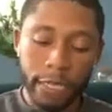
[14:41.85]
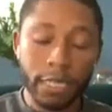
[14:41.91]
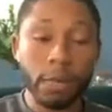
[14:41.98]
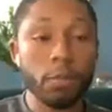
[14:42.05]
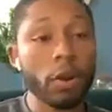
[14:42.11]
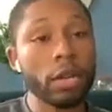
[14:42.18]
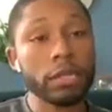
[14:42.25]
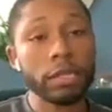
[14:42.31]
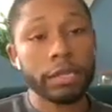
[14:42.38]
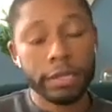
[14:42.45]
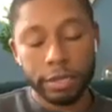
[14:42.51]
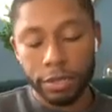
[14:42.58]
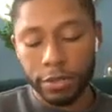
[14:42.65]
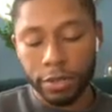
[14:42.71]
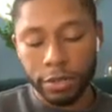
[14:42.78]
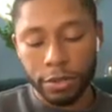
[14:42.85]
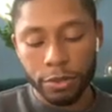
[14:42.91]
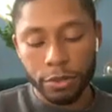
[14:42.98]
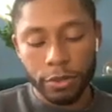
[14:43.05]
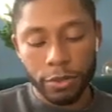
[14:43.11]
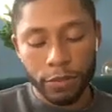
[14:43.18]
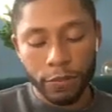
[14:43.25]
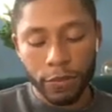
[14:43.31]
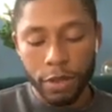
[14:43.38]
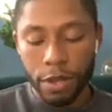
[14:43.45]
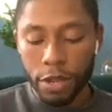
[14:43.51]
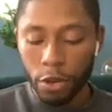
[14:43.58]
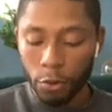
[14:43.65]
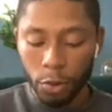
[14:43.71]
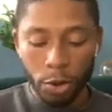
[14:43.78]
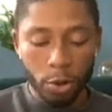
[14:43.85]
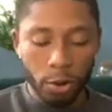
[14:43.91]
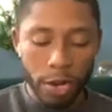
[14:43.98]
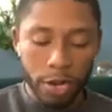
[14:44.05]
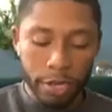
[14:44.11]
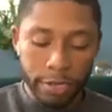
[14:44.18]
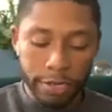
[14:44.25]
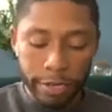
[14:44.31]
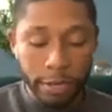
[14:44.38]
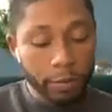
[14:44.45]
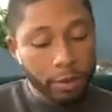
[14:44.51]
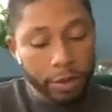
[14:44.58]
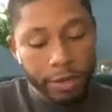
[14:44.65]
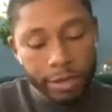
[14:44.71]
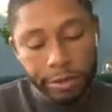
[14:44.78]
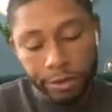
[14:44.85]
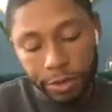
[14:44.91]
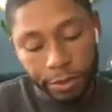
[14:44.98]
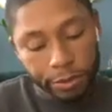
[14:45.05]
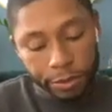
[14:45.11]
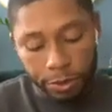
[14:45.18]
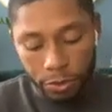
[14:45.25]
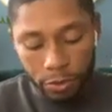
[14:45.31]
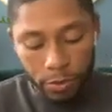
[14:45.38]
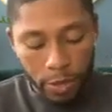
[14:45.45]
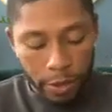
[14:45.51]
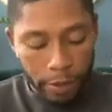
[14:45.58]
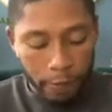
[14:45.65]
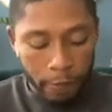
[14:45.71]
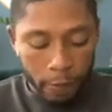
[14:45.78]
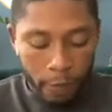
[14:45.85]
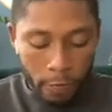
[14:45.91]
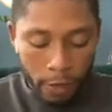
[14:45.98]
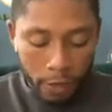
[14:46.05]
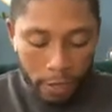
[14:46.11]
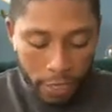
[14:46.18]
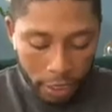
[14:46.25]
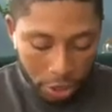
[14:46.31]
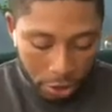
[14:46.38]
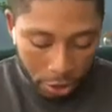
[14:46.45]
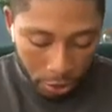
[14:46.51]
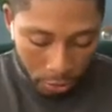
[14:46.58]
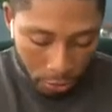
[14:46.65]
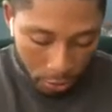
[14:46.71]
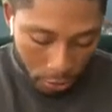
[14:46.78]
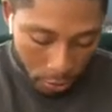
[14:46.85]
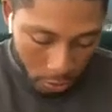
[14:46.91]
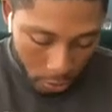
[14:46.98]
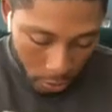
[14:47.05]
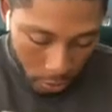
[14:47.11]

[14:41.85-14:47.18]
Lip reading: projects that you can do. You can recreate it. There's a number of things on YouTube that let you